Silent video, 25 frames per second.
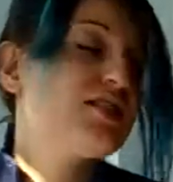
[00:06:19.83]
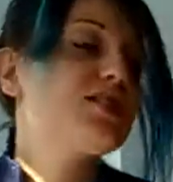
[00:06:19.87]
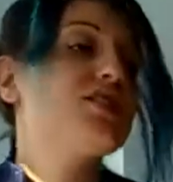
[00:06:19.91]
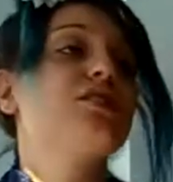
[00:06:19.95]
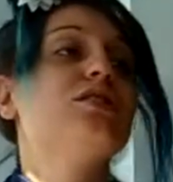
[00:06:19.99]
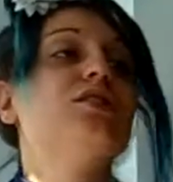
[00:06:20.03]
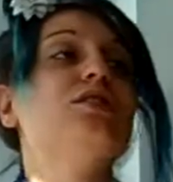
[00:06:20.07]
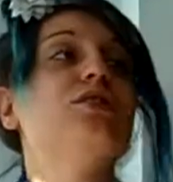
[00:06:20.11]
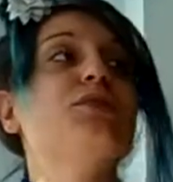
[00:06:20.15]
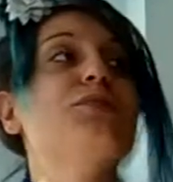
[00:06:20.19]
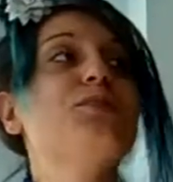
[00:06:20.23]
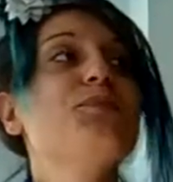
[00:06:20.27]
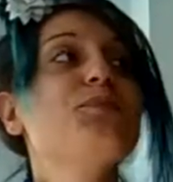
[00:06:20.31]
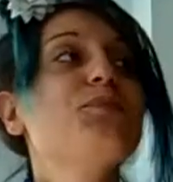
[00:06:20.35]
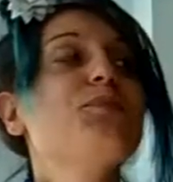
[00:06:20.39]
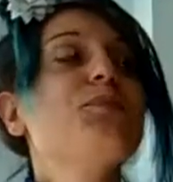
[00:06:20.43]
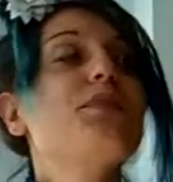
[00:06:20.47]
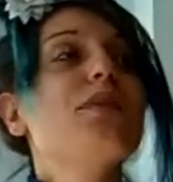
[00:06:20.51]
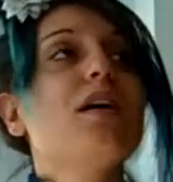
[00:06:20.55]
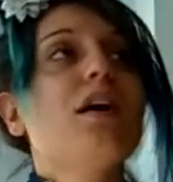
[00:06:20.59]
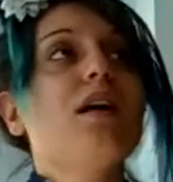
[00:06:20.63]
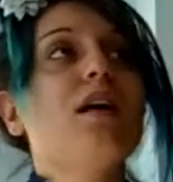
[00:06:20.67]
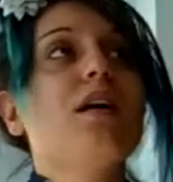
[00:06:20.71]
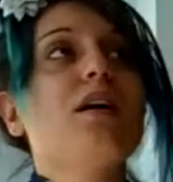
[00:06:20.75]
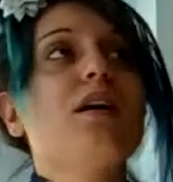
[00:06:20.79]
So
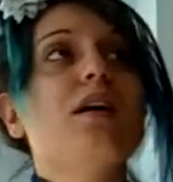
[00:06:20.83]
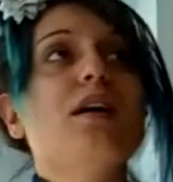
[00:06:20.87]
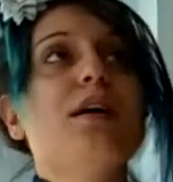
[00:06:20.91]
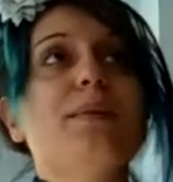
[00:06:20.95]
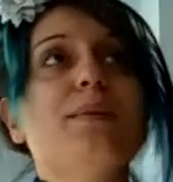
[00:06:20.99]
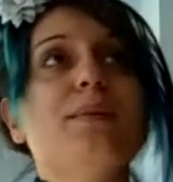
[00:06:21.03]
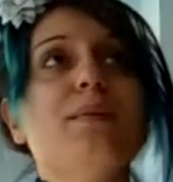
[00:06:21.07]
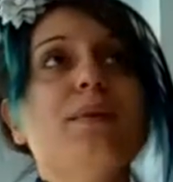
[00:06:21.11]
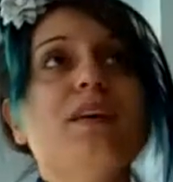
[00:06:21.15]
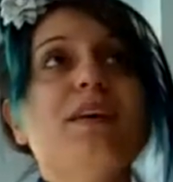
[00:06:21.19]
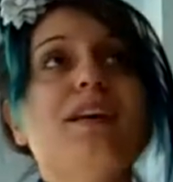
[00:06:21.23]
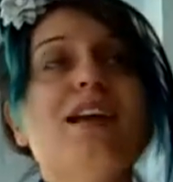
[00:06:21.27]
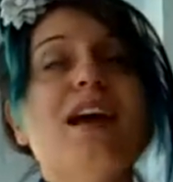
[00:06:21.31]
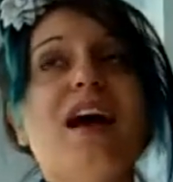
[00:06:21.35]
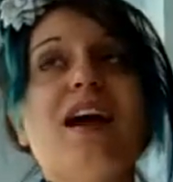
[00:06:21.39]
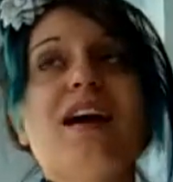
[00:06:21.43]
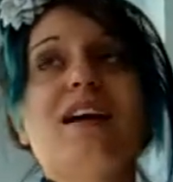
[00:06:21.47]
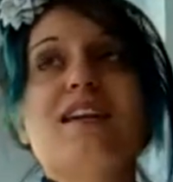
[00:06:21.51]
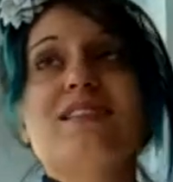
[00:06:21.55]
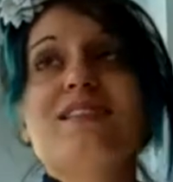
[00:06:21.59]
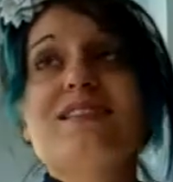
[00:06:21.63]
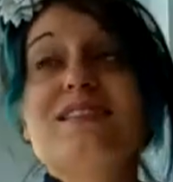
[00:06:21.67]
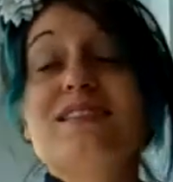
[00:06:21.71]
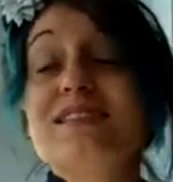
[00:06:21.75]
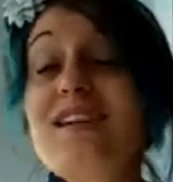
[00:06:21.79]

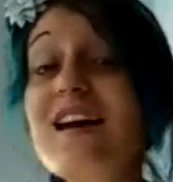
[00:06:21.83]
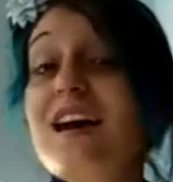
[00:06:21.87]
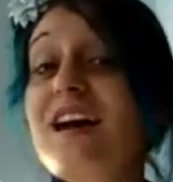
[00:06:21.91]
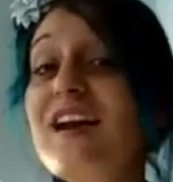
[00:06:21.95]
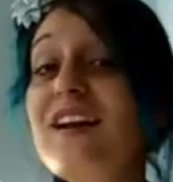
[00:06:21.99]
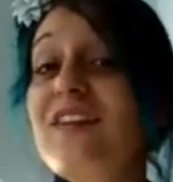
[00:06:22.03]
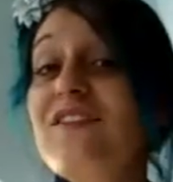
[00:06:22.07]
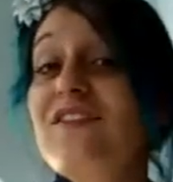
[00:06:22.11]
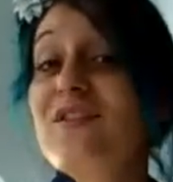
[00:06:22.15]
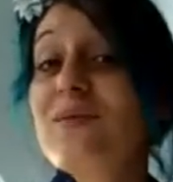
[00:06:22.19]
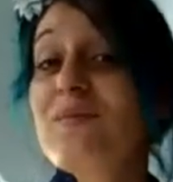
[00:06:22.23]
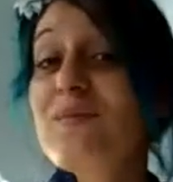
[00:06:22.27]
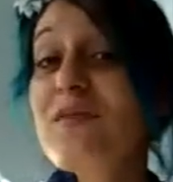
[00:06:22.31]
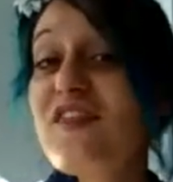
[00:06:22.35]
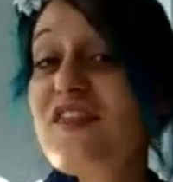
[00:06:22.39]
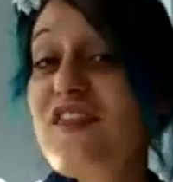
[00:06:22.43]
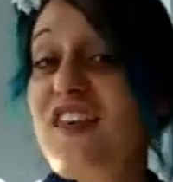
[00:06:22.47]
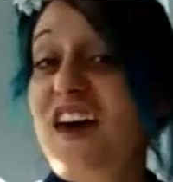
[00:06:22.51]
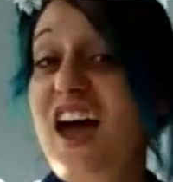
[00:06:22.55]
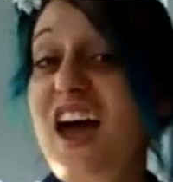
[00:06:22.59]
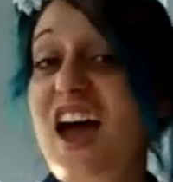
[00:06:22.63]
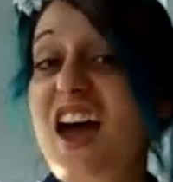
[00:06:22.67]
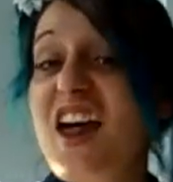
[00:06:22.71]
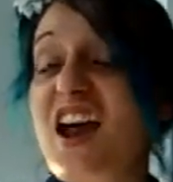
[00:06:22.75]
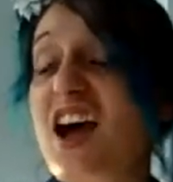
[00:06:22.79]
yeah, aside from
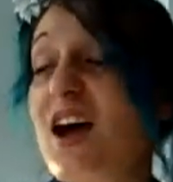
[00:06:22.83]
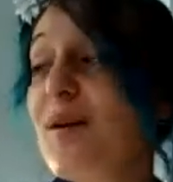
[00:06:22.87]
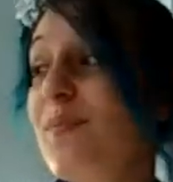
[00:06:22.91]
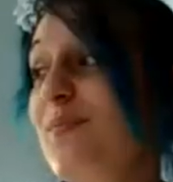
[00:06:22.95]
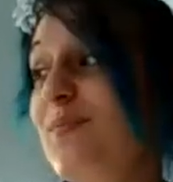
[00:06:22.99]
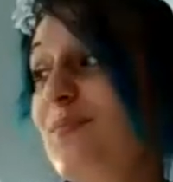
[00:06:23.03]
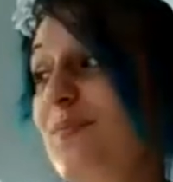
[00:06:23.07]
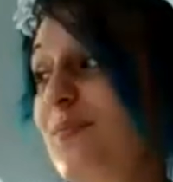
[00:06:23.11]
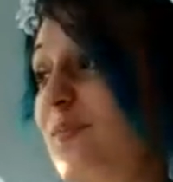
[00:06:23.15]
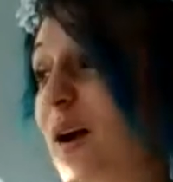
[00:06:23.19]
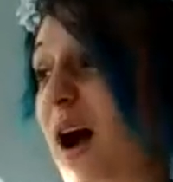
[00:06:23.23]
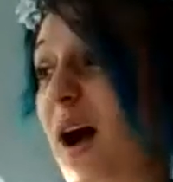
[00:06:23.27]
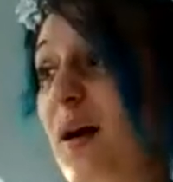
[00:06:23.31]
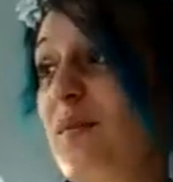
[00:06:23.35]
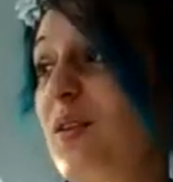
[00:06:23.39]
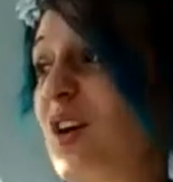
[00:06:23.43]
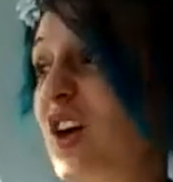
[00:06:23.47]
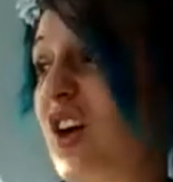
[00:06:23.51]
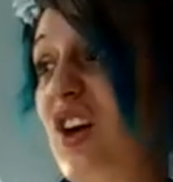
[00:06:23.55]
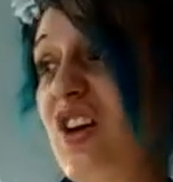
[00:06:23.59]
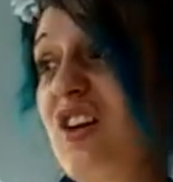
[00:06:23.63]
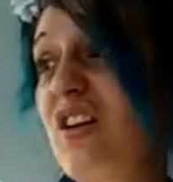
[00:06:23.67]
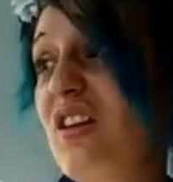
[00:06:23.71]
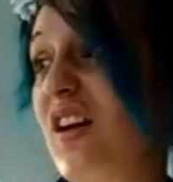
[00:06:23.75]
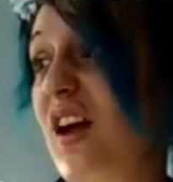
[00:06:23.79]
that, I'm
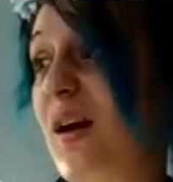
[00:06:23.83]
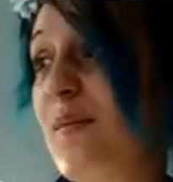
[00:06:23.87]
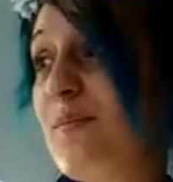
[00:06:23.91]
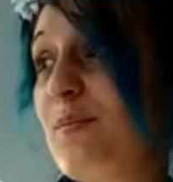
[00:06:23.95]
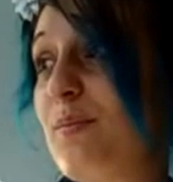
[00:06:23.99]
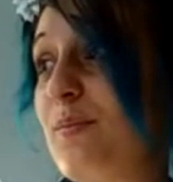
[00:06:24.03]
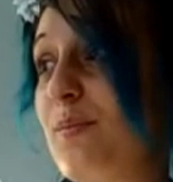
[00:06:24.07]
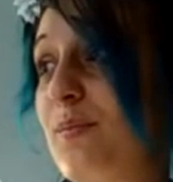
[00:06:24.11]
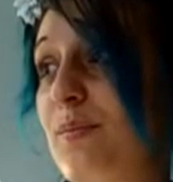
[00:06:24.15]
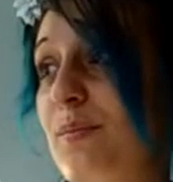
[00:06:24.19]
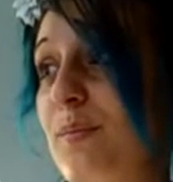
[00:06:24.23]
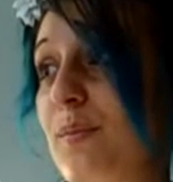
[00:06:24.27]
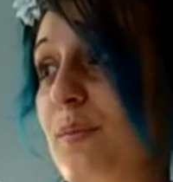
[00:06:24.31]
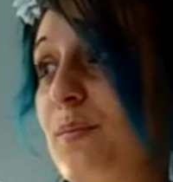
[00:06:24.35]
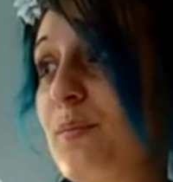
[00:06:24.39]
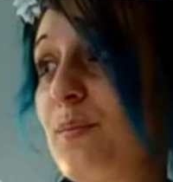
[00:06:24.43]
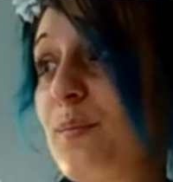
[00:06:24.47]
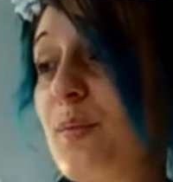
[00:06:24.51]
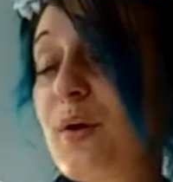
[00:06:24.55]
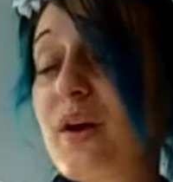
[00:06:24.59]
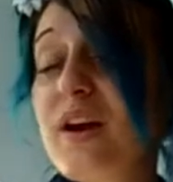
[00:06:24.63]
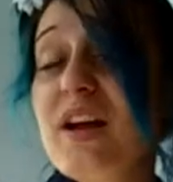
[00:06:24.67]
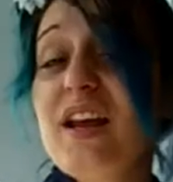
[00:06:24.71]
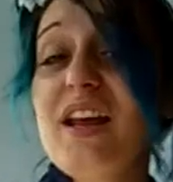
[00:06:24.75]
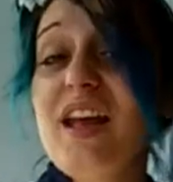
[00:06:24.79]
good. I'm
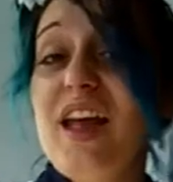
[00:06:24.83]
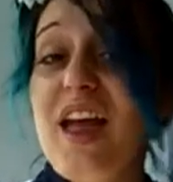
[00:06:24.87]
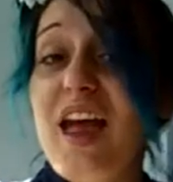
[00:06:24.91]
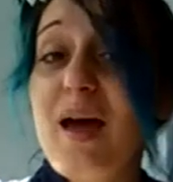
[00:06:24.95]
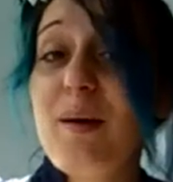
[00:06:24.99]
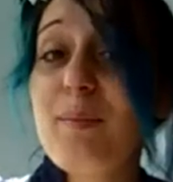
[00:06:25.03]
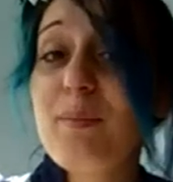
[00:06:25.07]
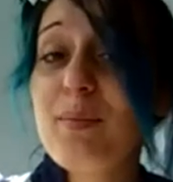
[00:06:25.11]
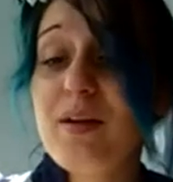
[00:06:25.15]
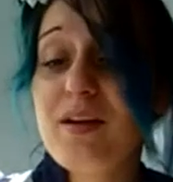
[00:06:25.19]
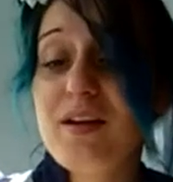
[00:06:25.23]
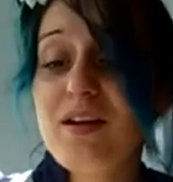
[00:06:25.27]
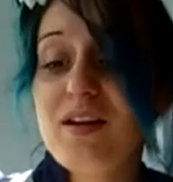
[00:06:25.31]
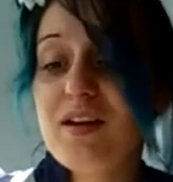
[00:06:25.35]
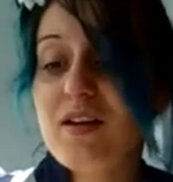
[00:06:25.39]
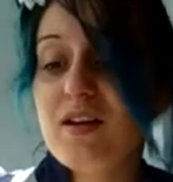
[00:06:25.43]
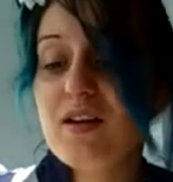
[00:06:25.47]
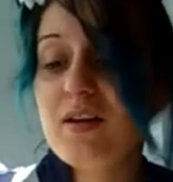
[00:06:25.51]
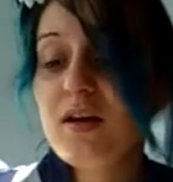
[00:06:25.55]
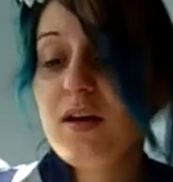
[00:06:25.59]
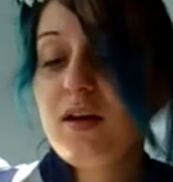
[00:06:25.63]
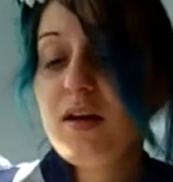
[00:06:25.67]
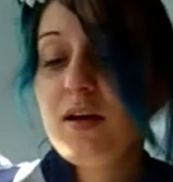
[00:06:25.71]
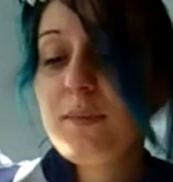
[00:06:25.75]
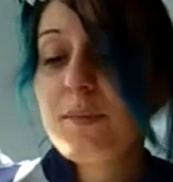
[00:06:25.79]
pretty happy,
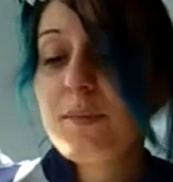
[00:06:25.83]
and